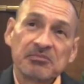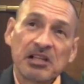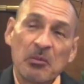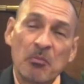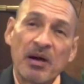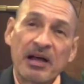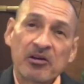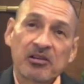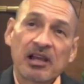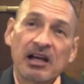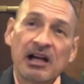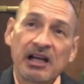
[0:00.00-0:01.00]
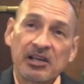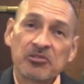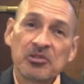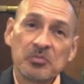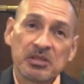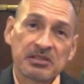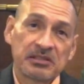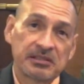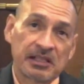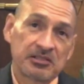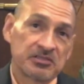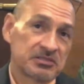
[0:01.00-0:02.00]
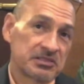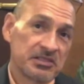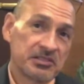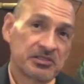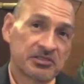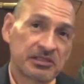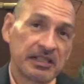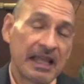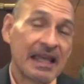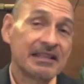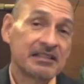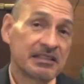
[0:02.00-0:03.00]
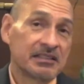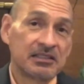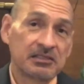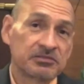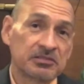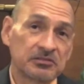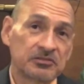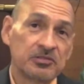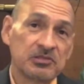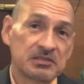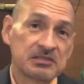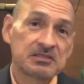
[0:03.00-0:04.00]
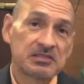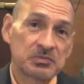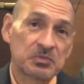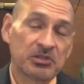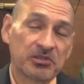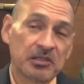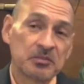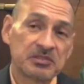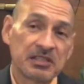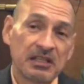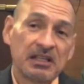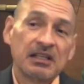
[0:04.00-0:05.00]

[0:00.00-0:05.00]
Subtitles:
about $100 billion a year in 18 different food assistance programs.